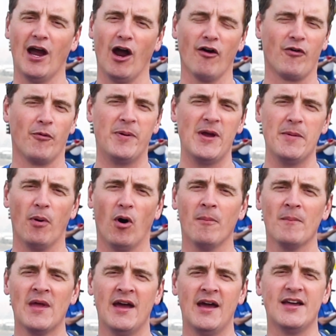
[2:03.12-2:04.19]
and care for
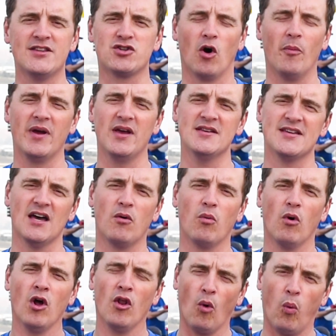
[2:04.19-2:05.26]
people, he told me, he
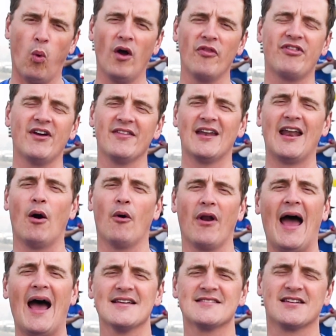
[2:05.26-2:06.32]
said, the one thing that
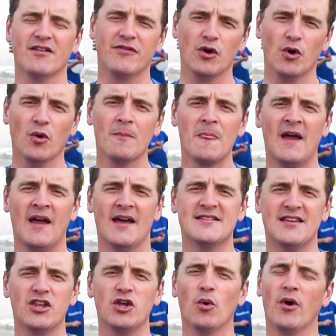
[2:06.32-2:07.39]
I would ask of you
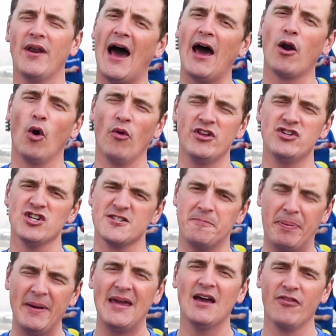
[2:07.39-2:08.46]
is that you would not only
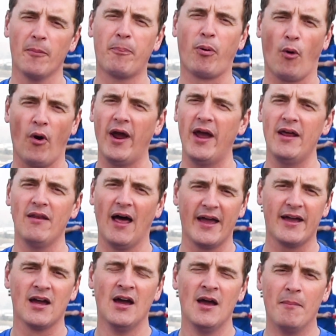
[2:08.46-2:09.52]
just be in the
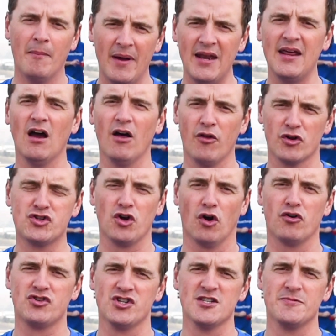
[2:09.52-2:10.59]
parade like many other
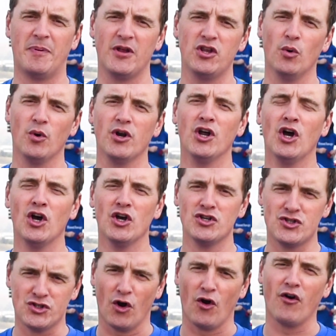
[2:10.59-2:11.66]
churches, but you would
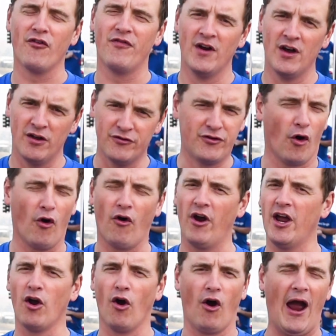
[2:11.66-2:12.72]
serve
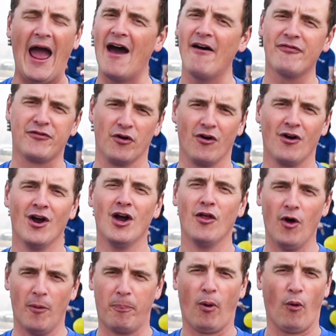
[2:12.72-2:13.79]
during or after
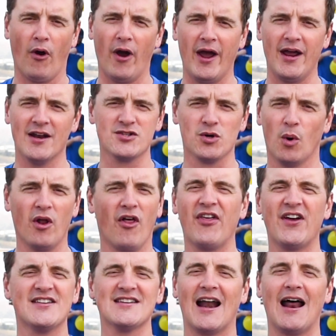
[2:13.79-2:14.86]
the parade. And so
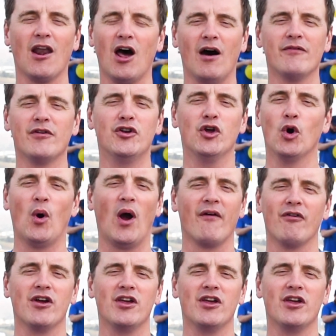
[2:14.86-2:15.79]
one of the things that I love to do